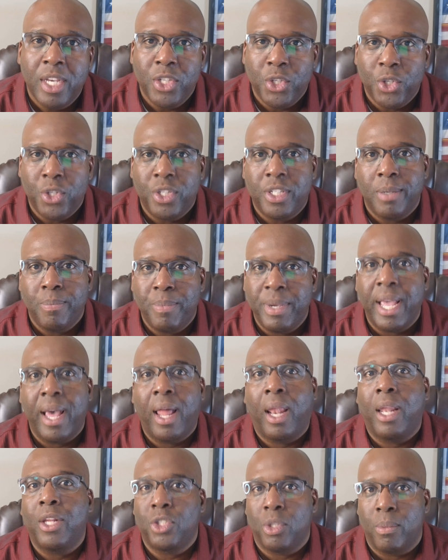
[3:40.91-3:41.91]
you should be
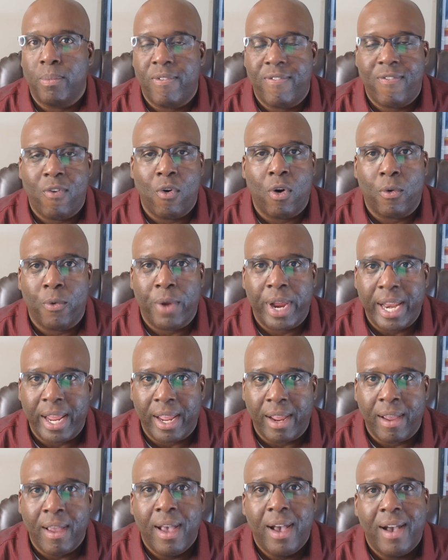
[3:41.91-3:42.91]
eligible for a
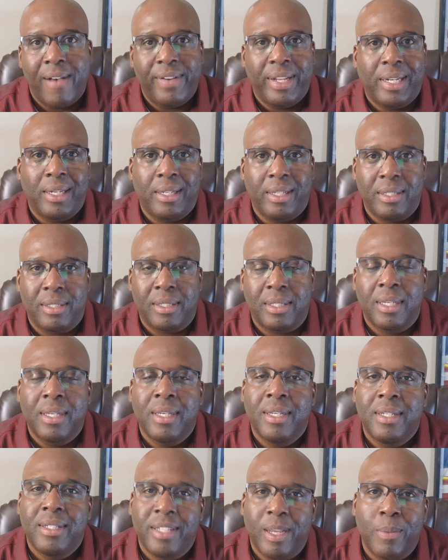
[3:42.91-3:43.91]
rating of at least
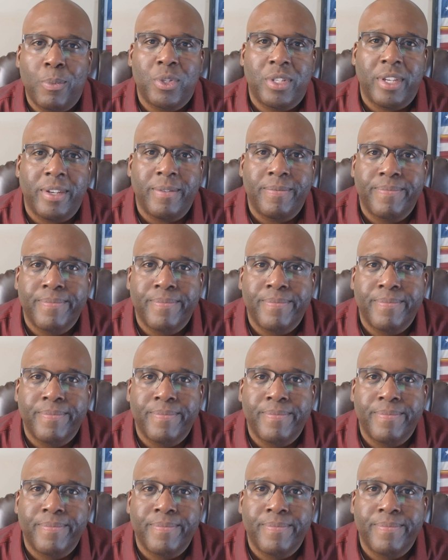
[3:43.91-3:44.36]
10%.